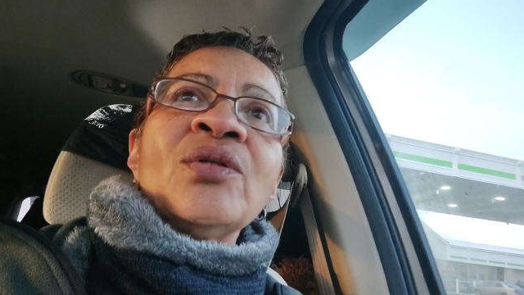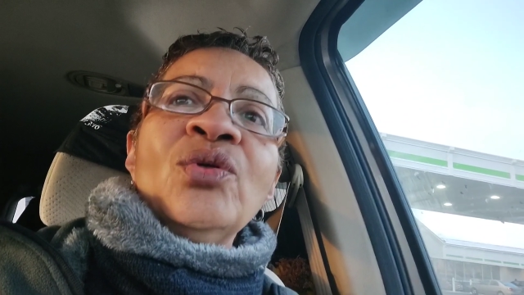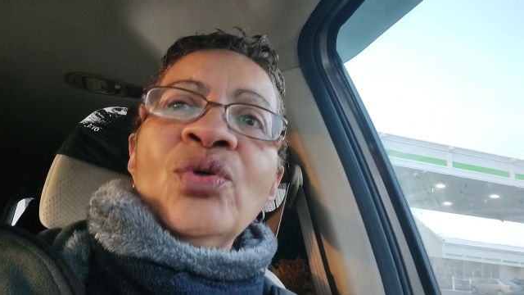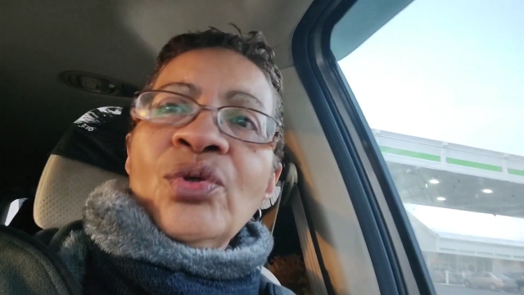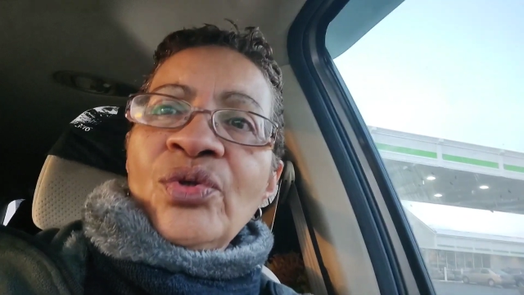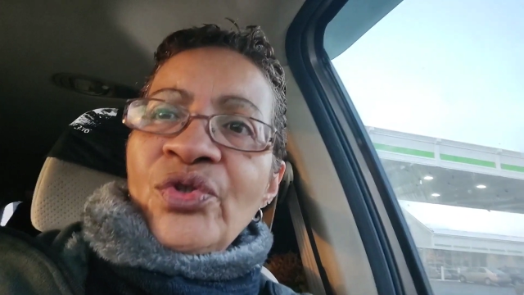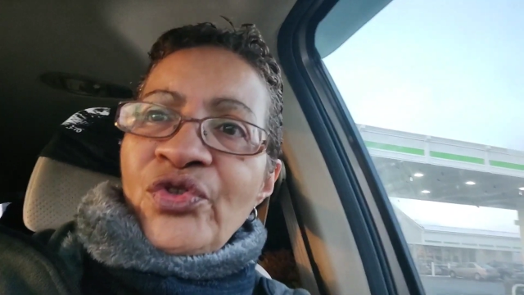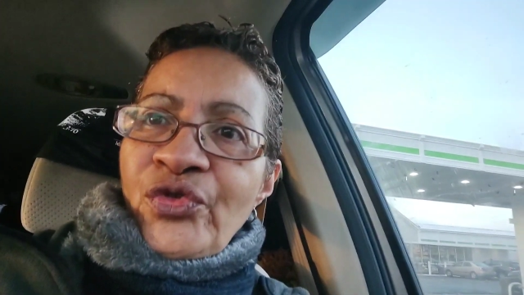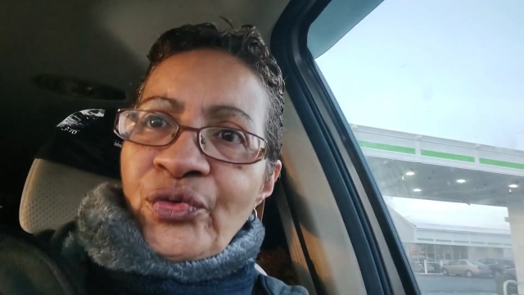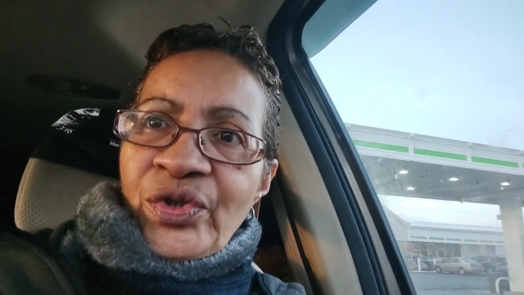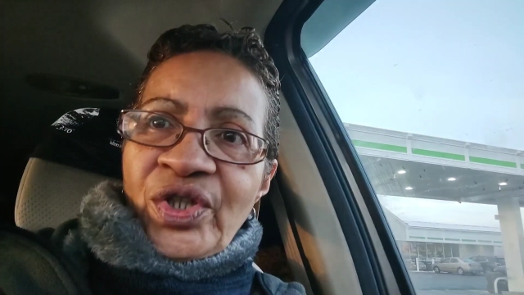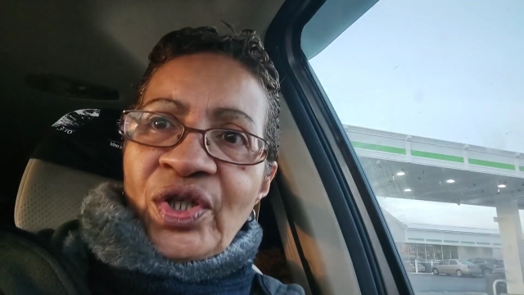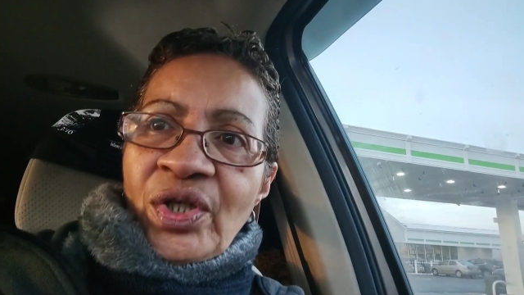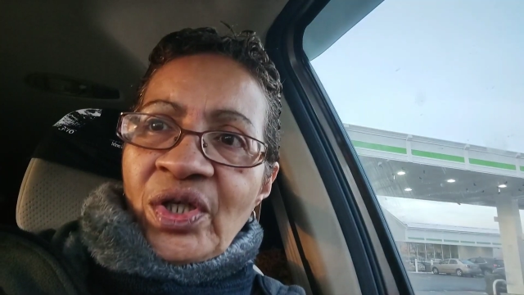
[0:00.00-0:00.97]

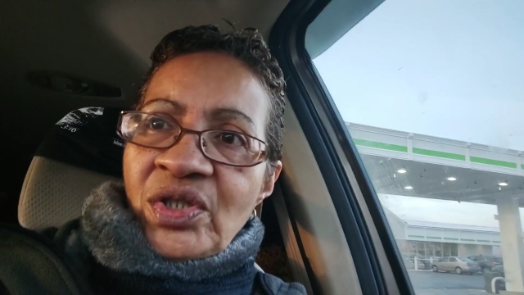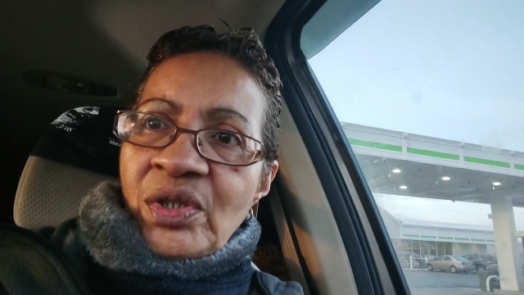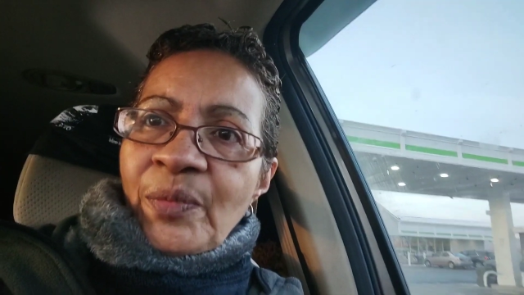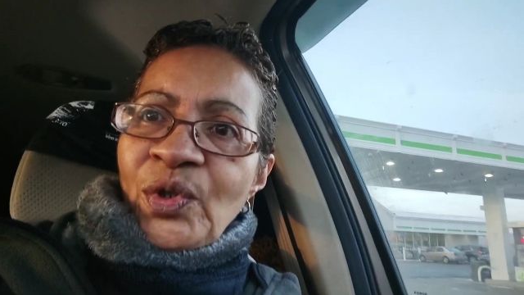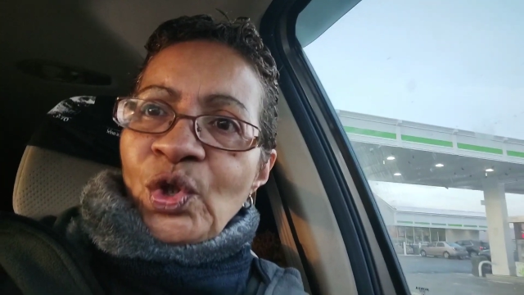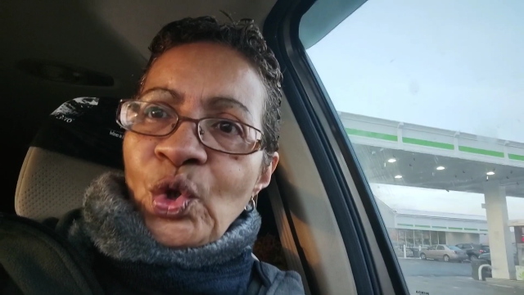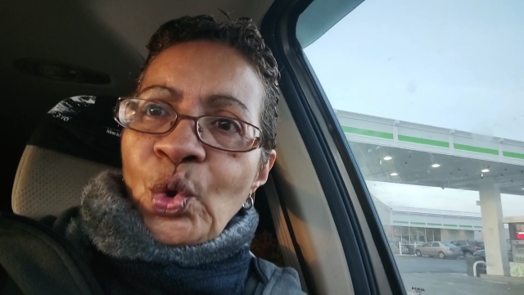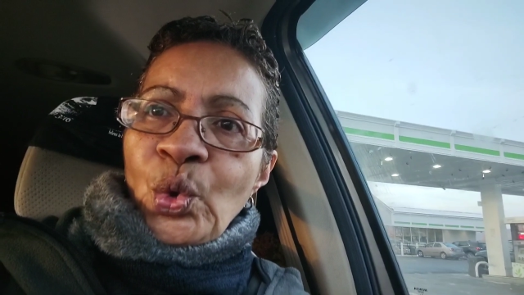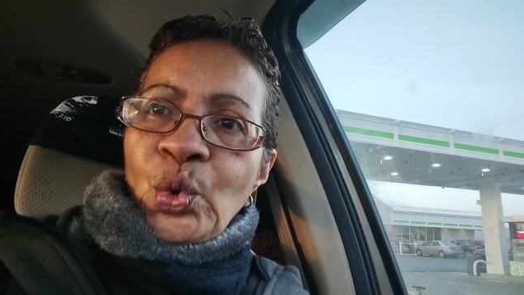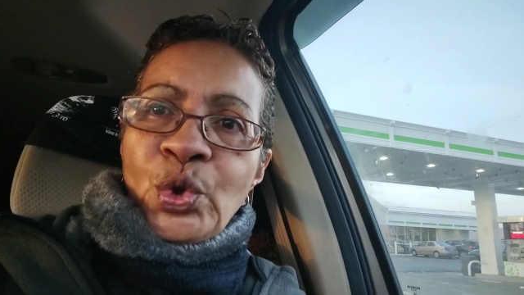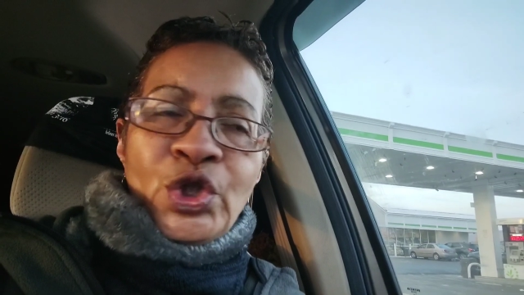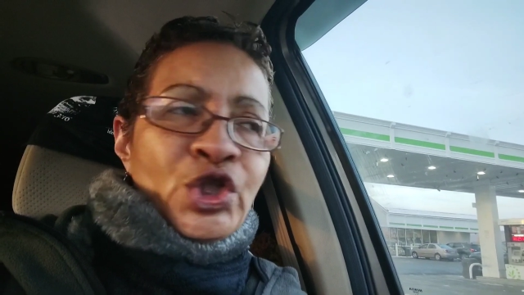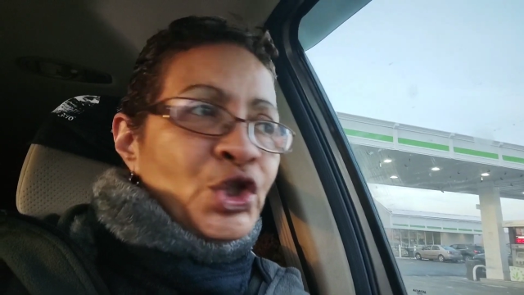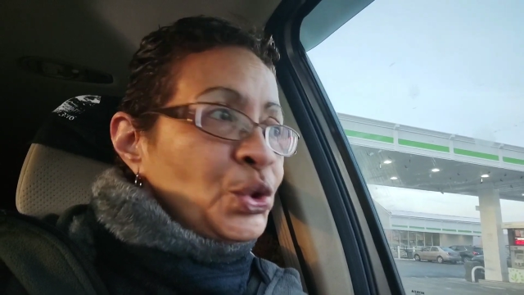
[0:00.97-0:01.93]
Country, guys. I'm in the
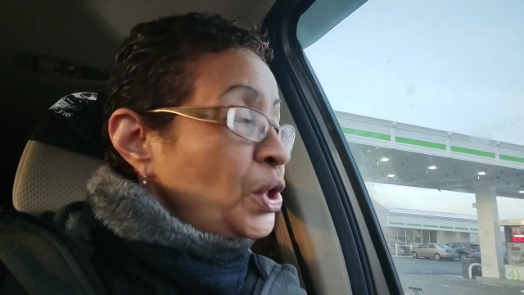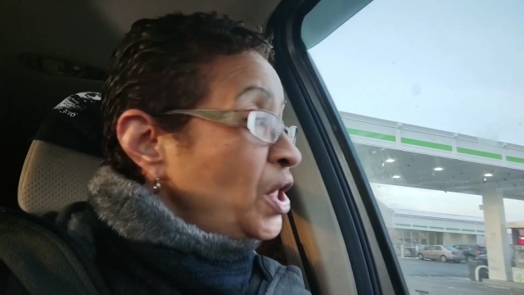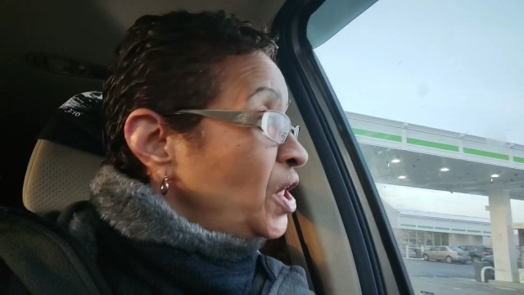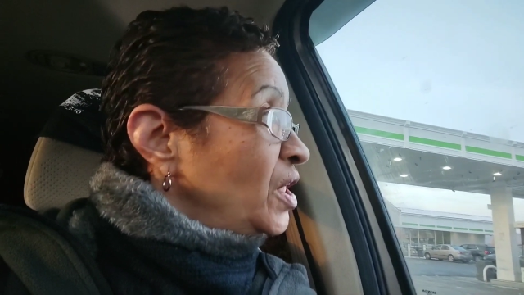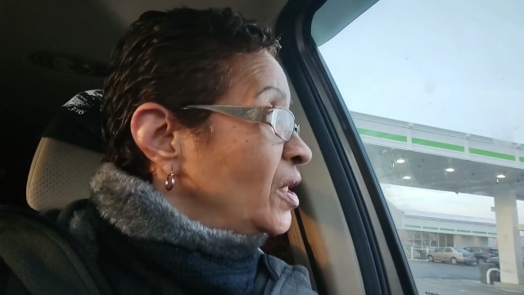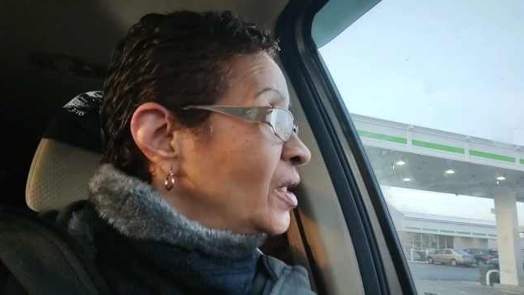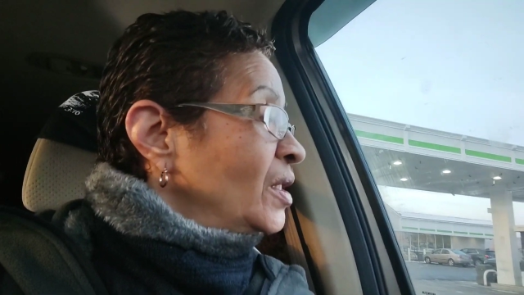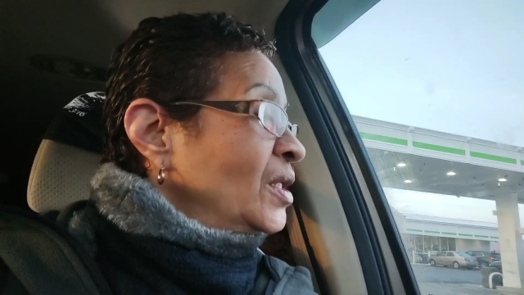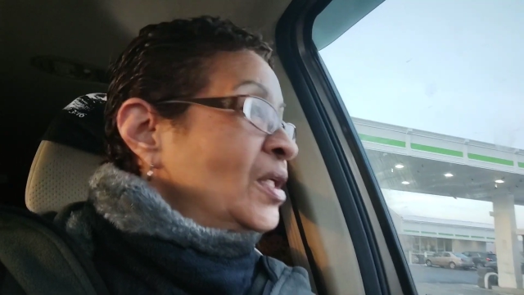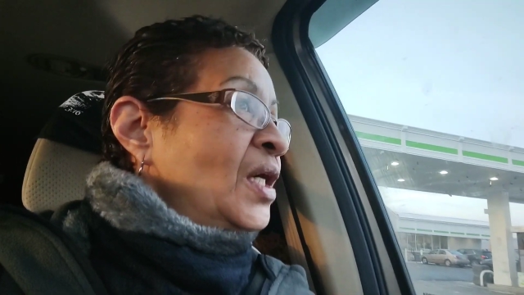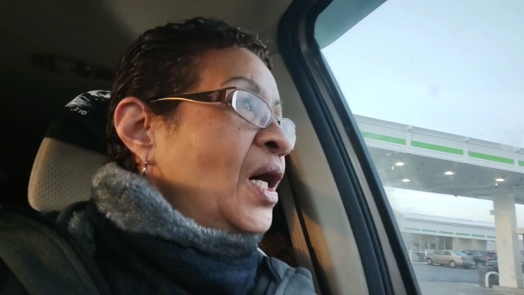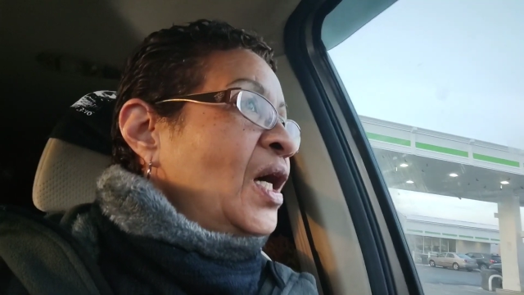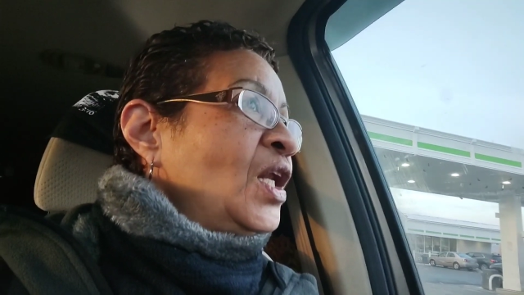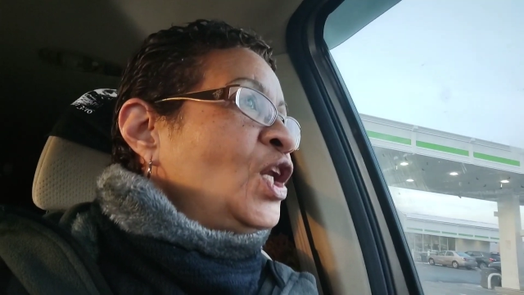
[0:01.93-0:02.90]
country.
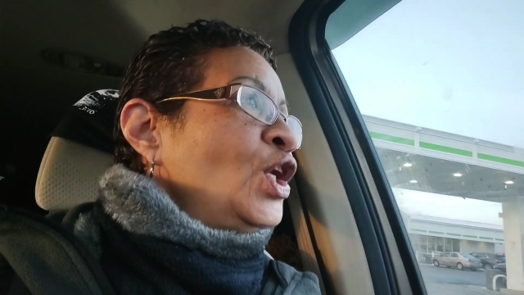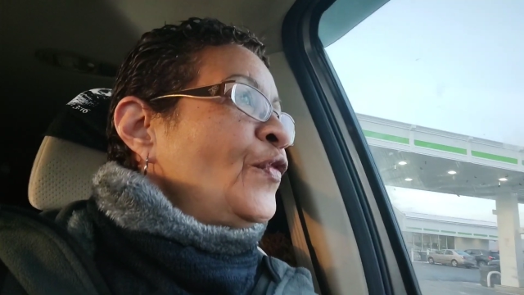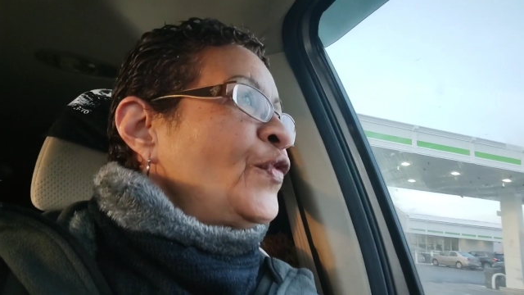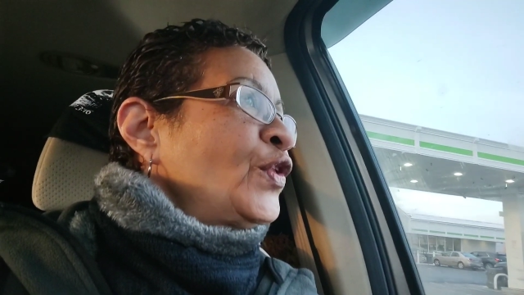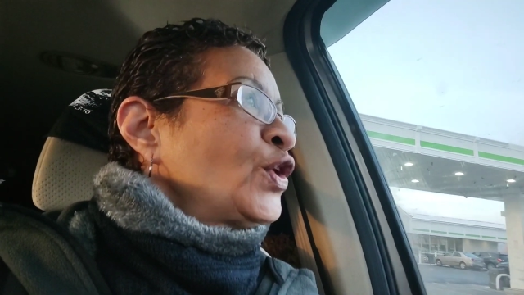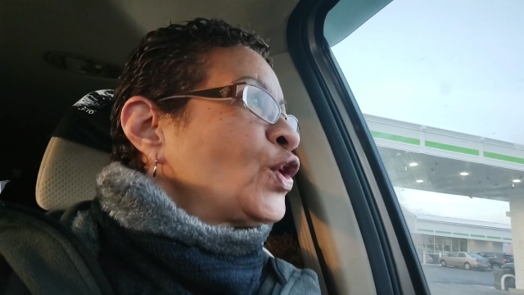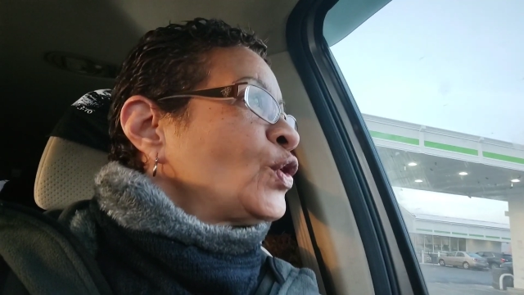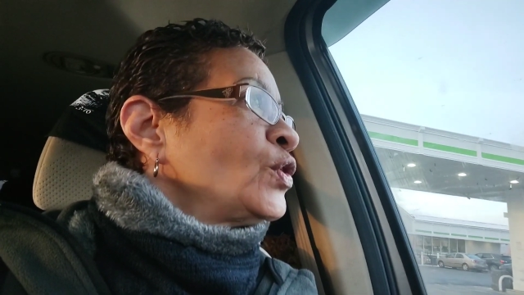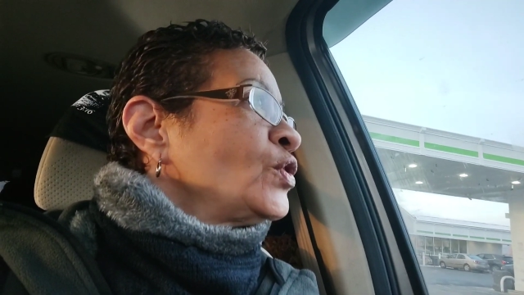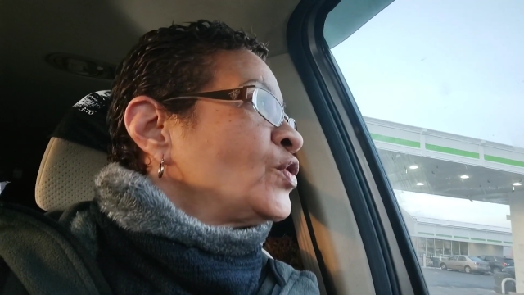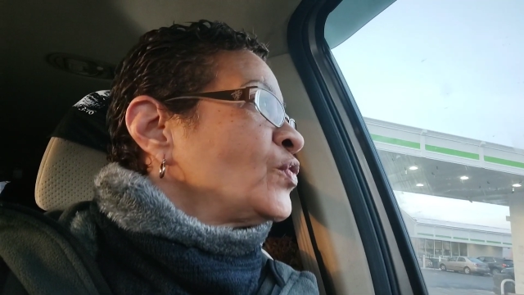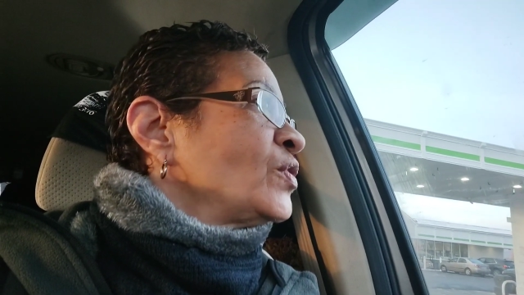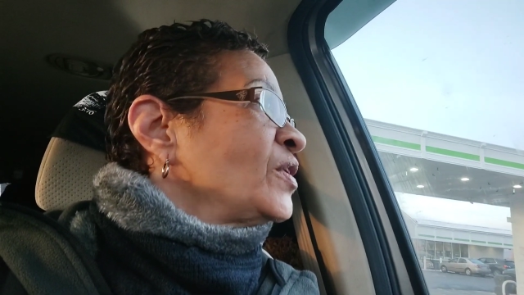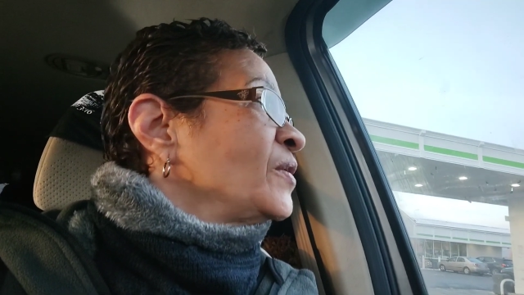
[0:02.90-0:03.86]
I love it, the
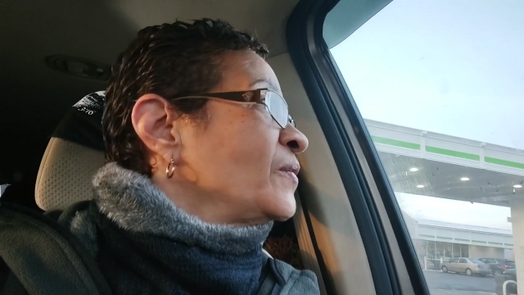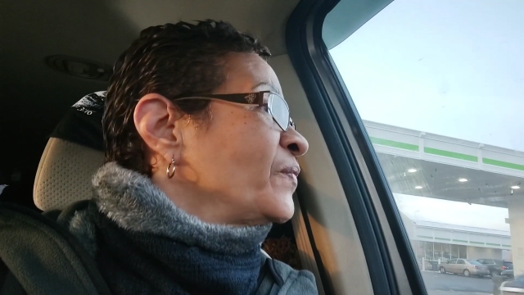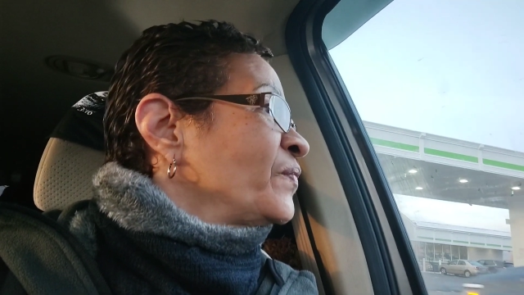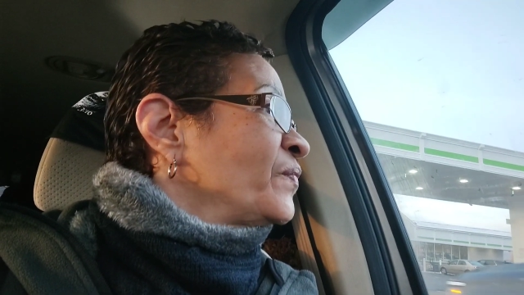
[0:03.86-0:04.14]
country.